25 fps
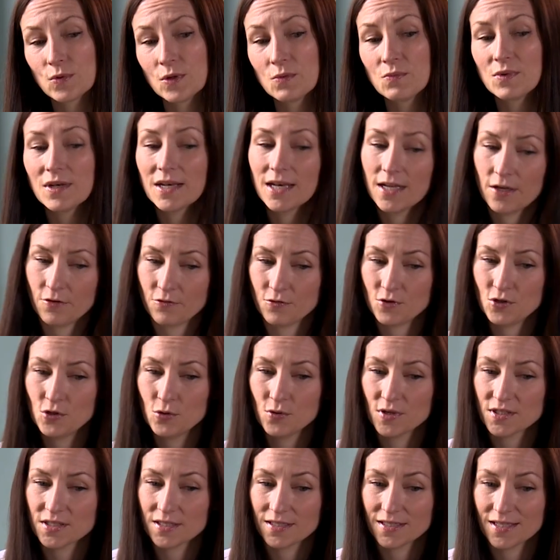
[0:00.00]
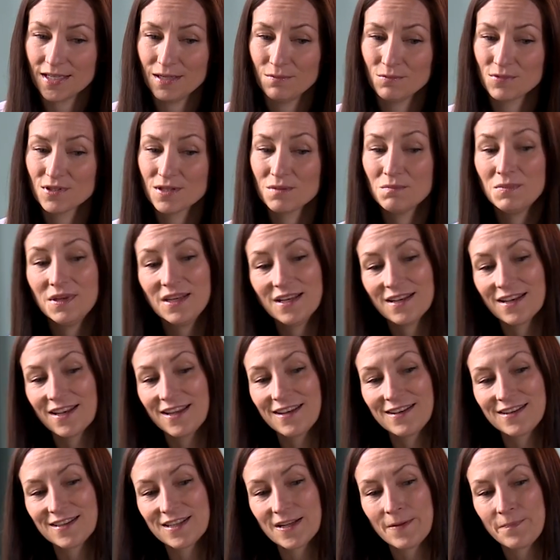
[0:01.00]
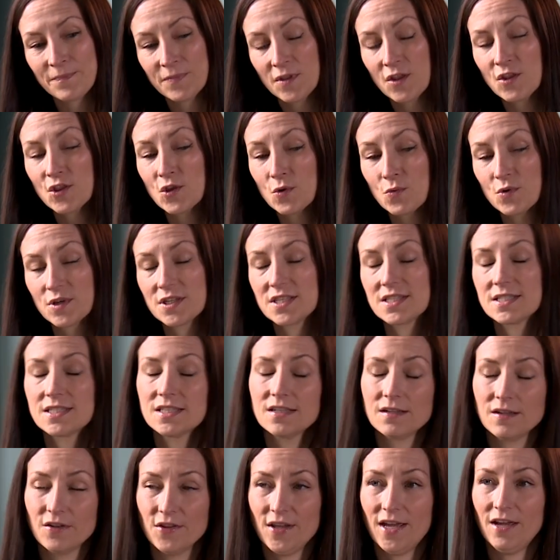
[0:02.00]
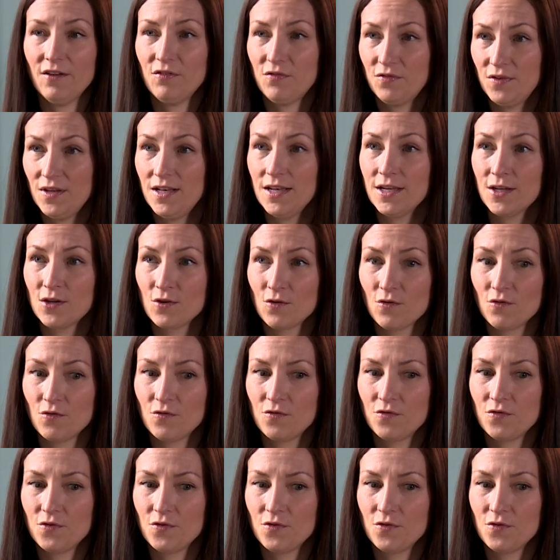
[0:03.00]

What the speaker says: When we left US and came to the mainland, there was still that feeling of